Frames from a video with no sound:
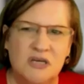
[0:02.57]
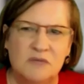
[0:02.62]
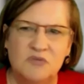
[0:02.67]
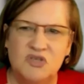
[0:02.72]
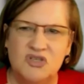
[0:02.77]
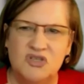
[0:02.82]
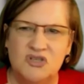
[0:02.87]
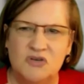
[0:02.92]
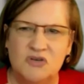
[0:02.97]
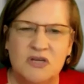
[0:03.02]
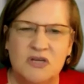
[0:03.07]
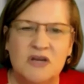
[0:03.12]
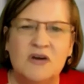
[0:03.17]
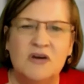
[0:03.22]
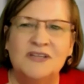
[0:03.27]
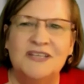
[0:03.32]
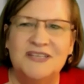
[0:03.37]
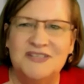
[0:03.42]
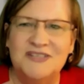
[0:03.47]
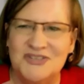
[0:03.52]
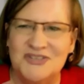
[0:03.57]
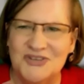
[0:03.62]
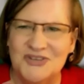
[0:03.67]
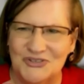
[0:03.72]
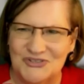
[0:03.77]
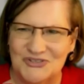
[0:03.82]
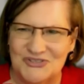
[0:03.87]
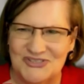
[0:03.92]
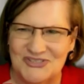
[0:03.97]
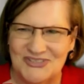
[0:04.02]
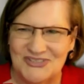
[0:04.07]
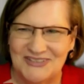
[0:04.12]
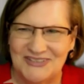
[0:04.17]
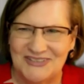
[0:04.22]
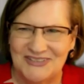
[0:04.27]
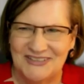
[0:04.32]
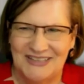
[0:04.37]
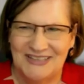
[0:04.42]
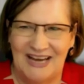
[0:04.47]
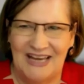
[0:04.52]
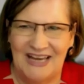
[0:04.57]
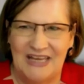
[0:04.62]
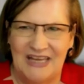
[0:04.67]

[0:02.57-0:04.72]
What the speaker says: Up Studio listeners. I